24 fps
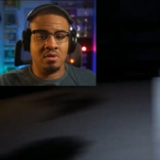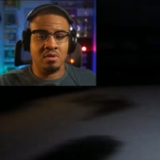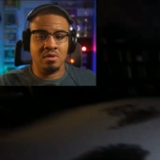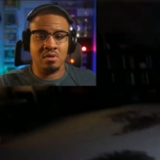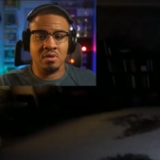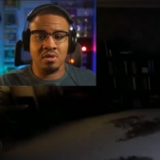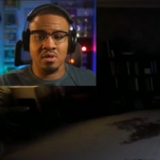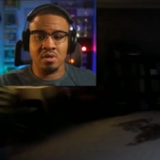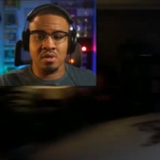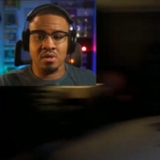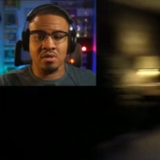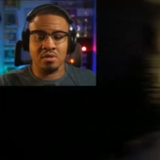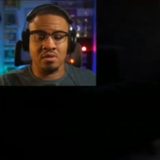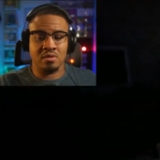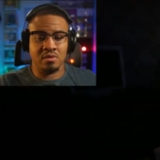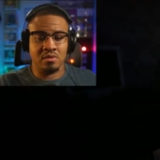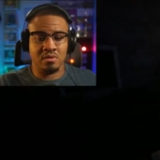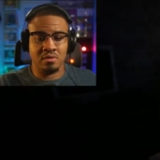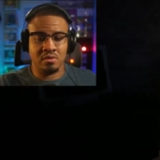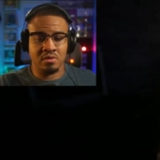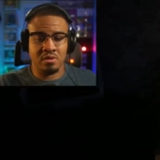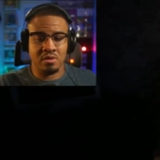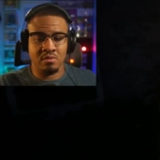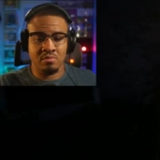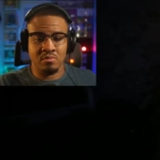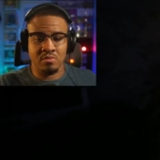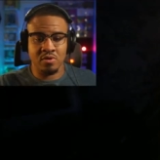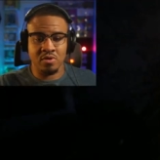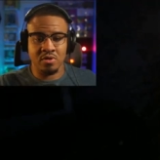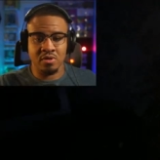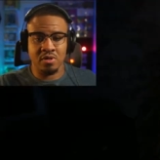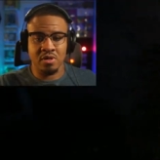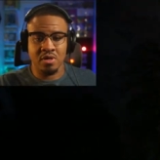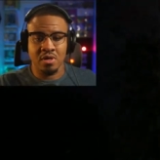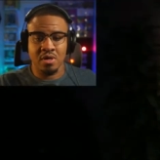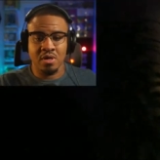All right, come
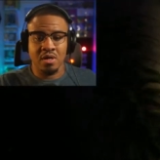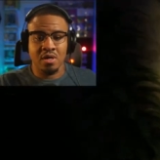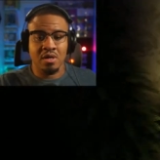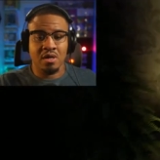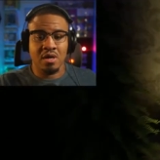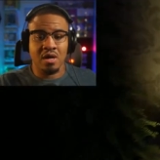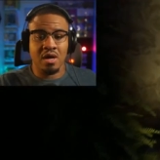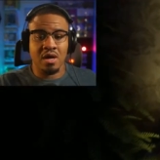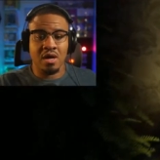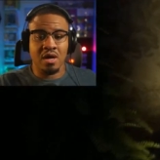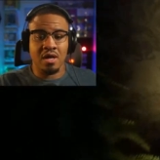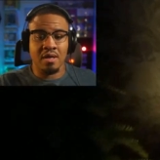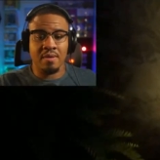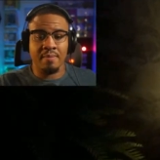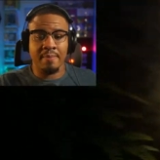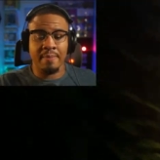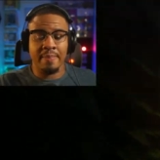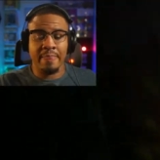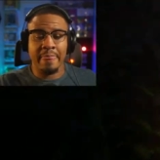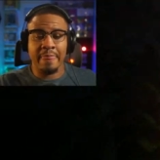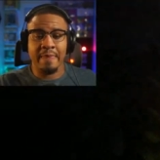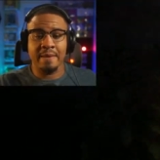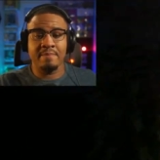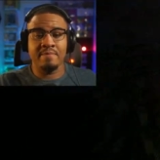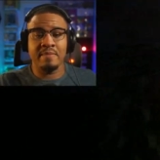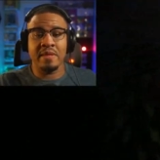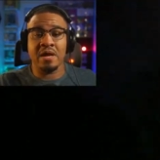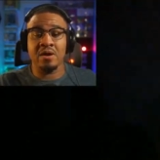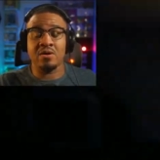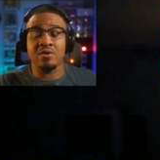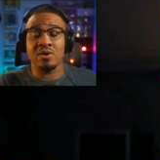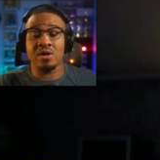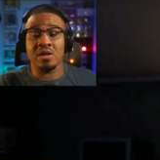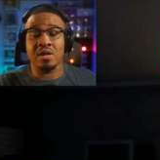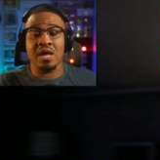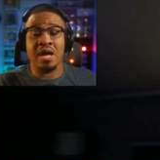on. Not
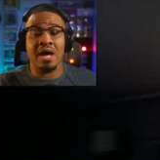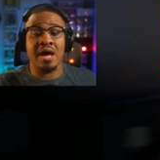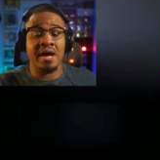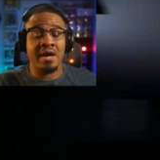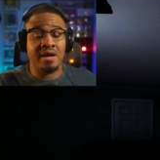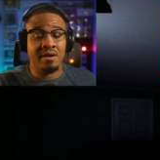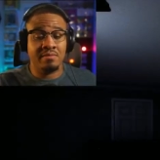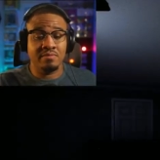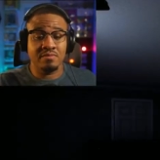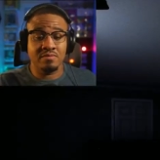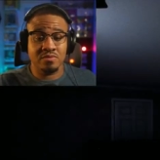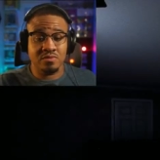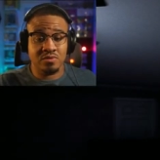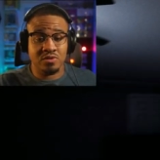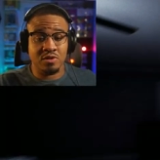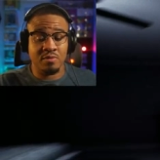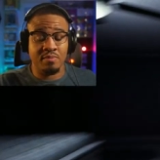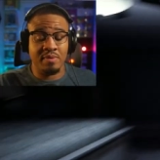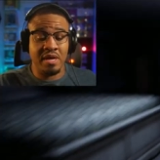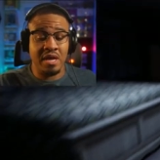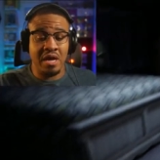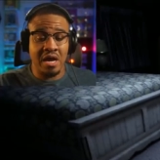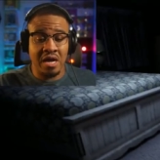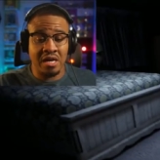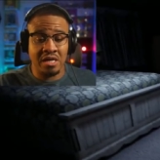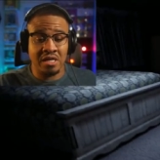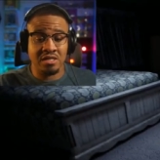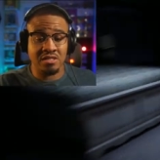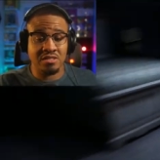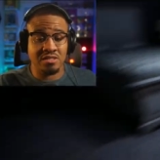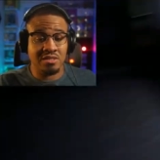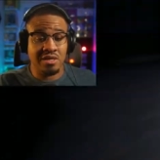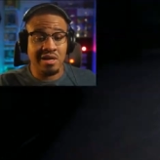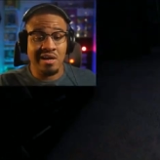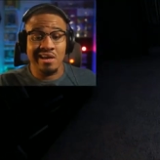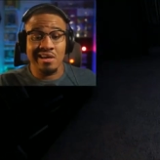going to lie, to be
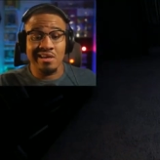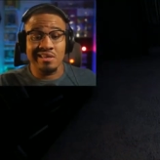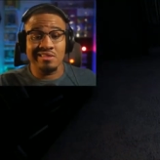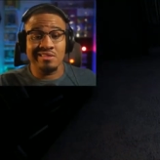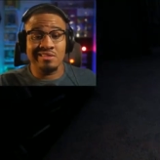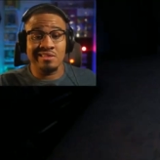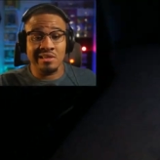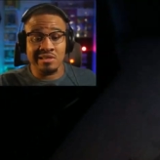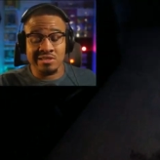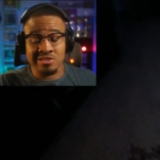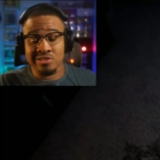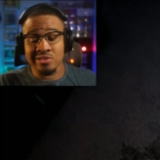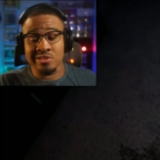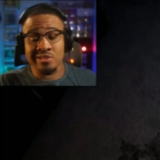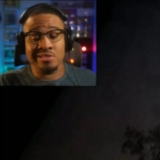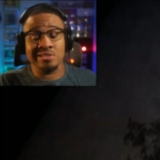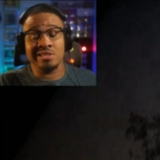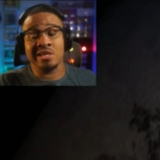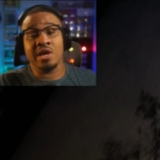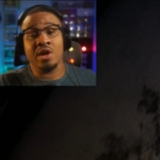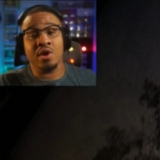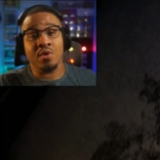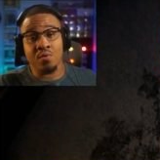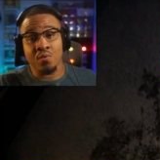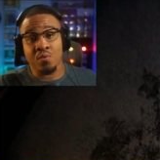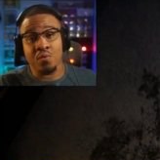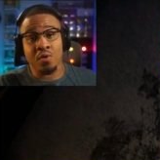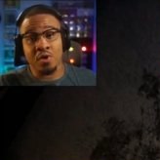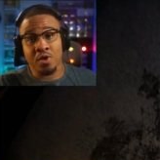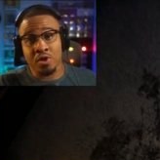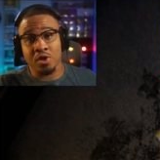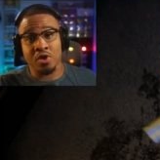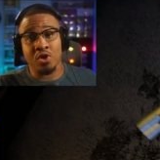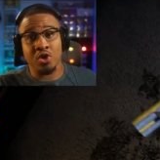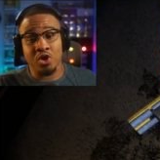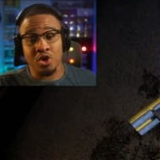honest, this looks like a
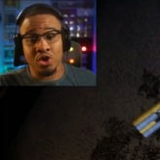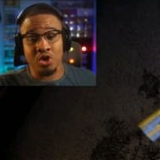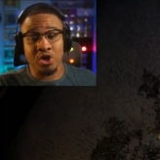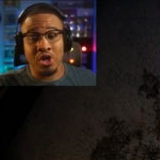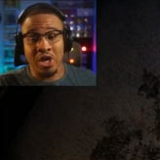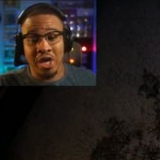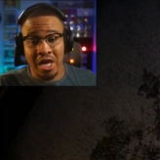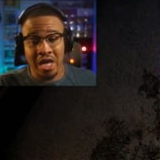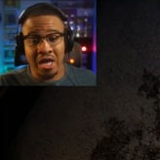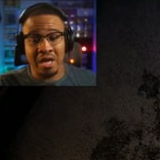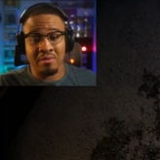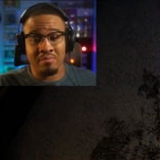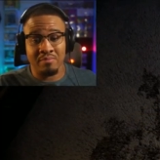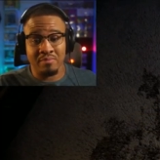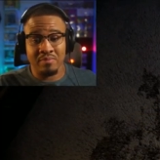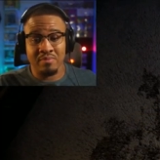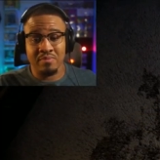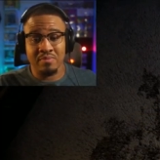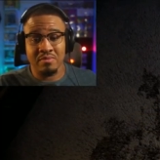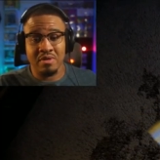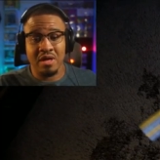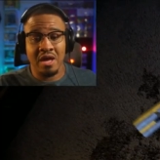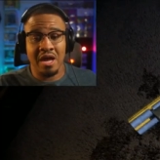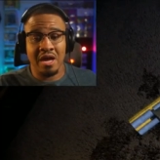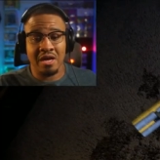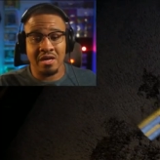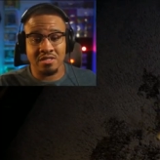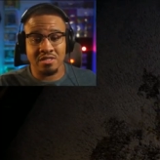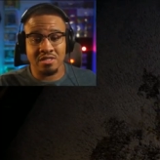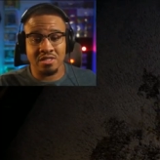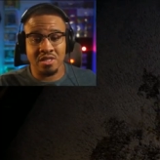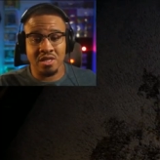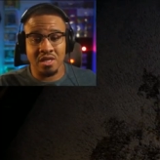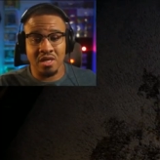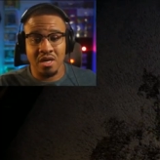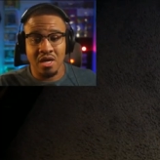really good game,
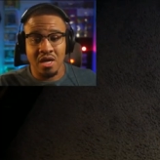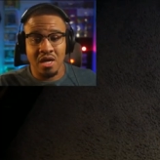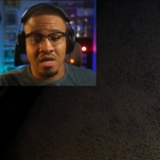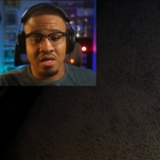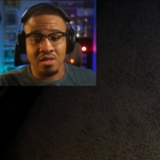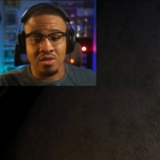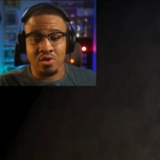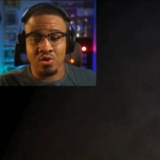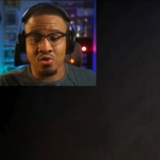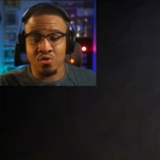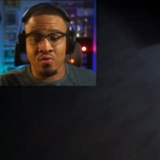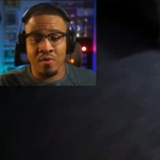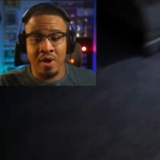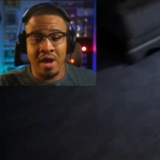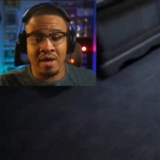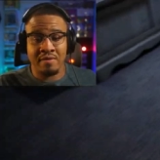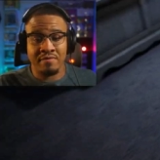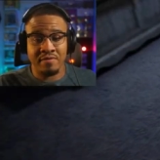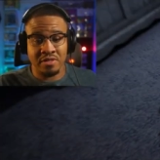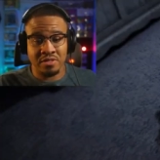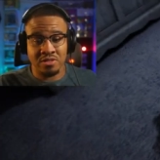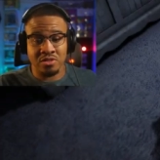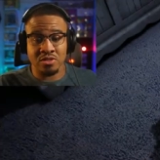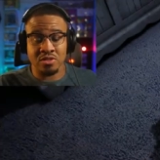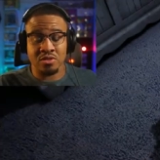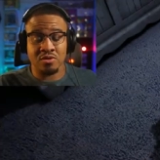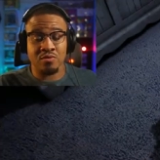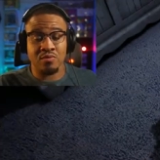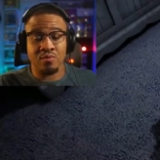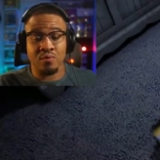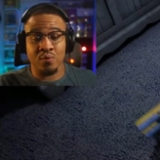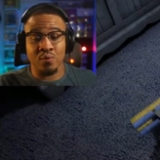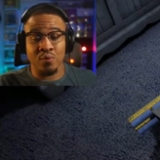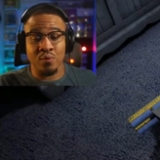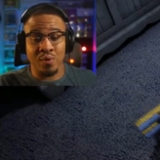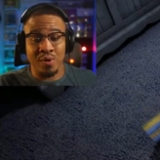actually. The graphics look
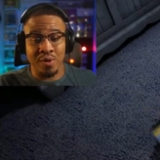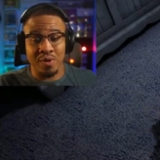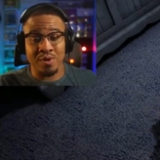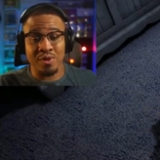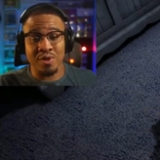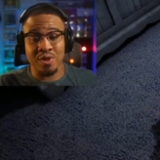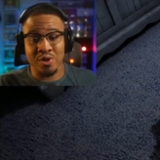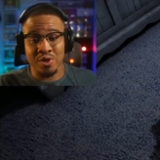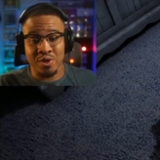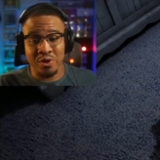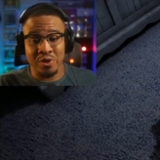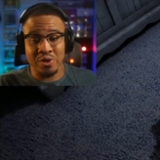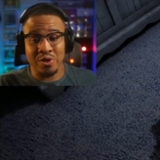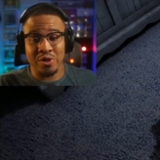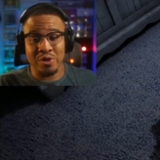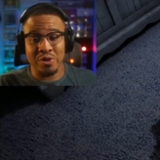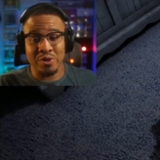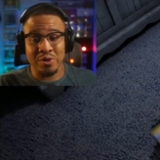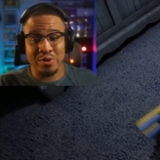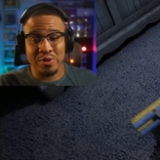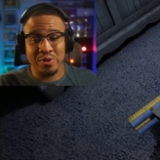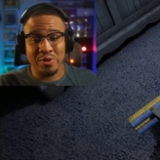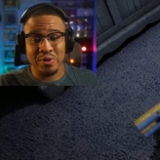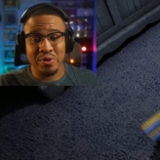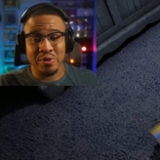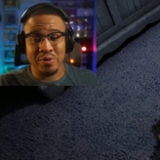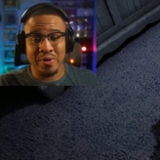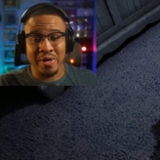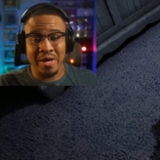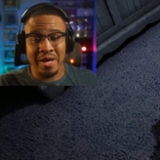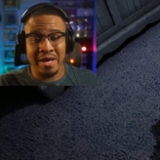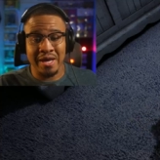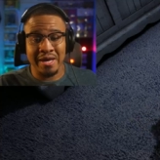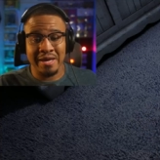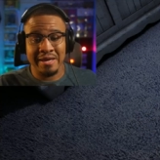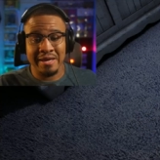really good, okay?